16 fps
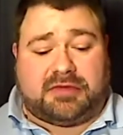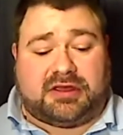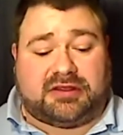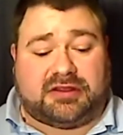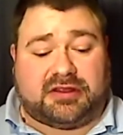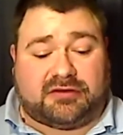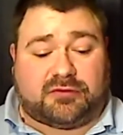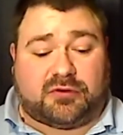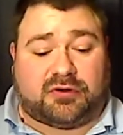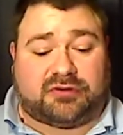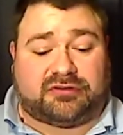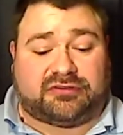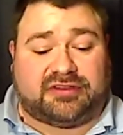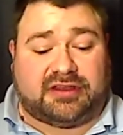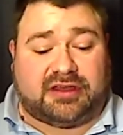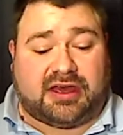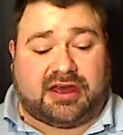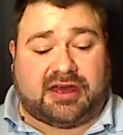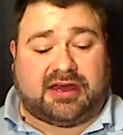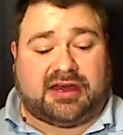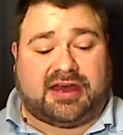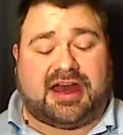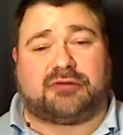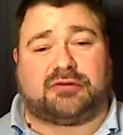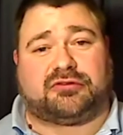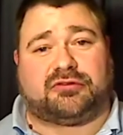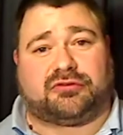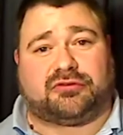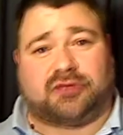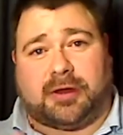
And then of course the Hauser's